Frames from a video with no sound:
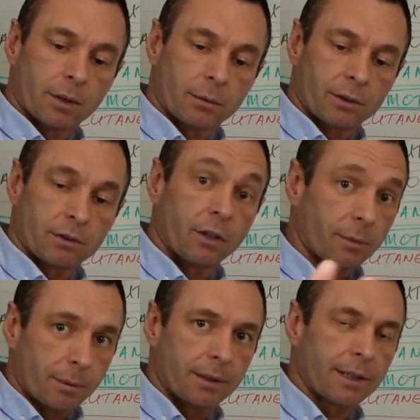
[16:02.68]
which is an
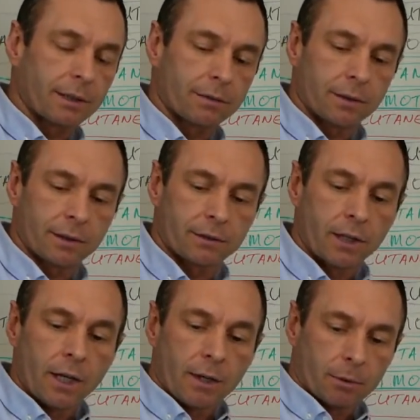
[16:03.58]
orthopedic test for this,
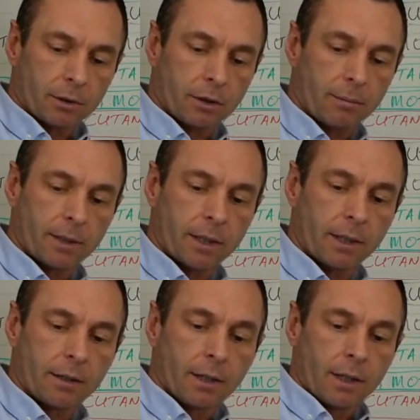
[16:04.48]
put the thumb in
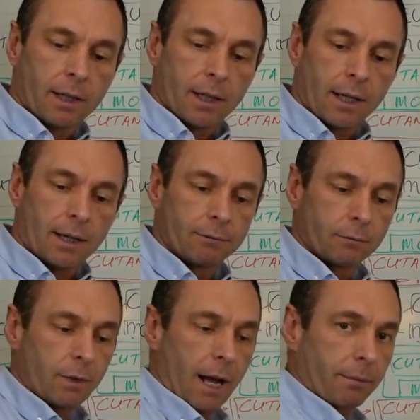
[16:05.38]
here,
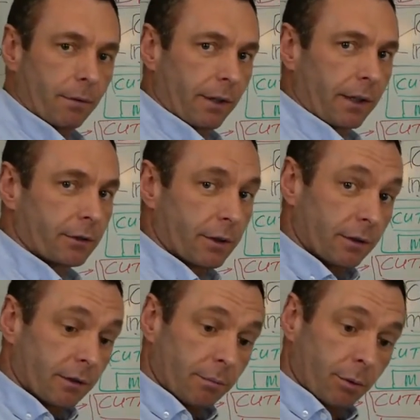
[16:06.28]
wrap the fingers around
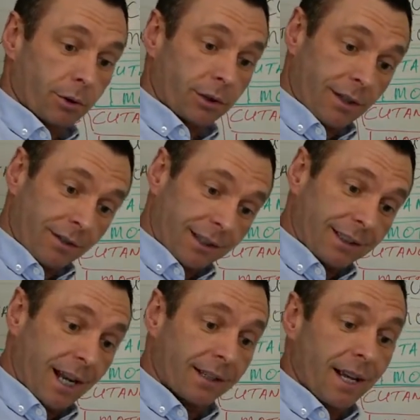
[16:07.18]
it, push down like
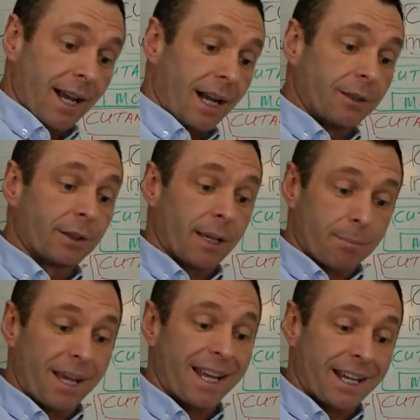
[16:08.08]
that, and you'll get
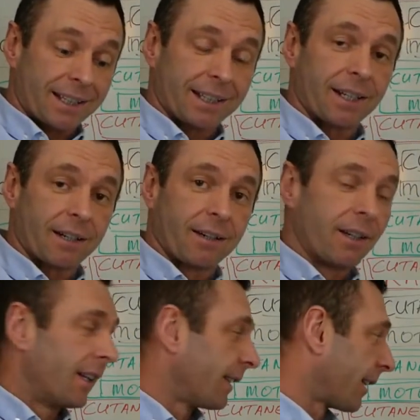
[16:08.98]
pain in here.
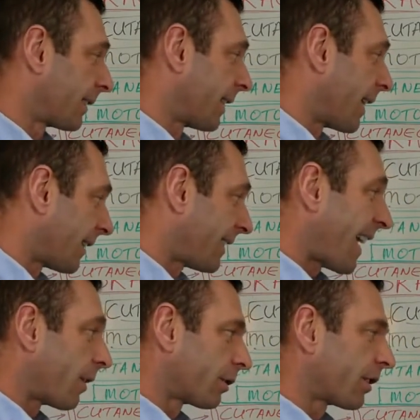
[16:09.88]
That's
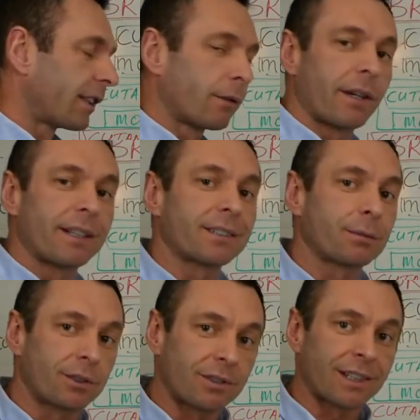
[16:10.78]
tenosynovitis,
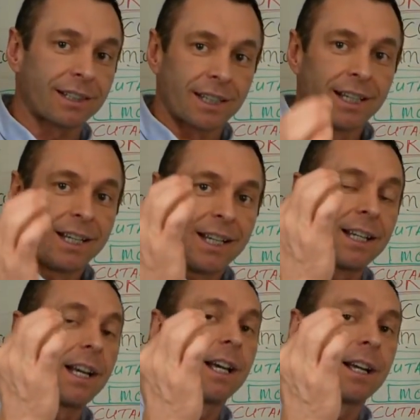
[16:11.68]
which is like
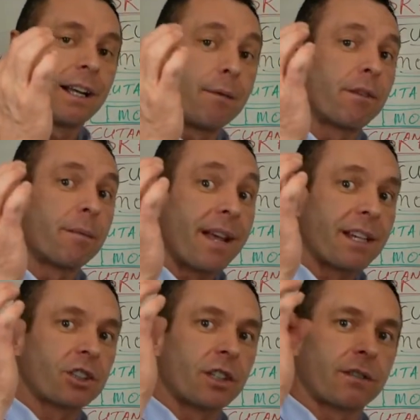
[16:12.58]

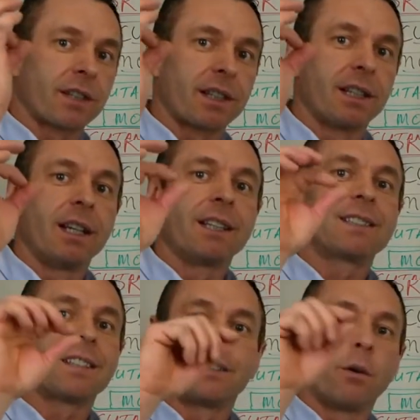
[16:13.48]
inflammation of the
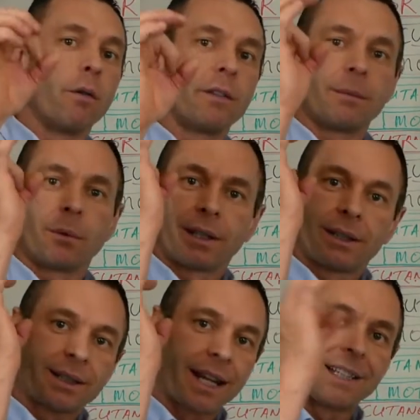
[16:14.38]
synovium within
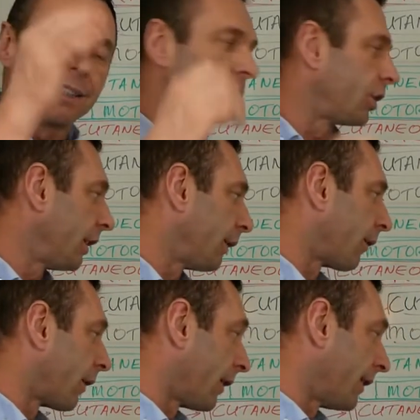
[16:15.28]
the tendon sheaths
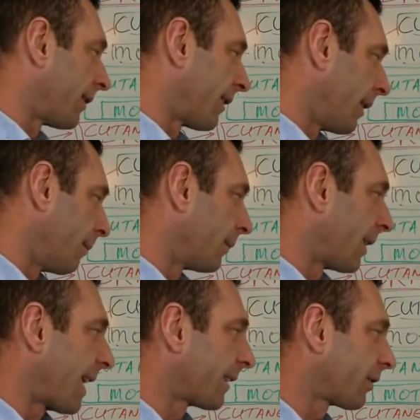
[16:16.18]
for these
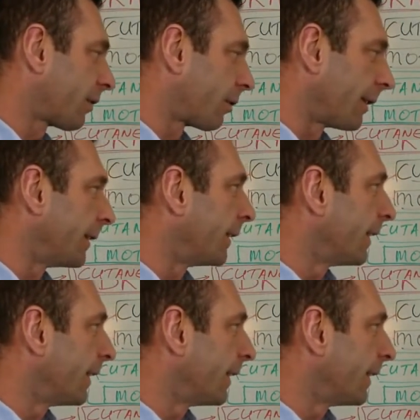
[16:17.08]
last three.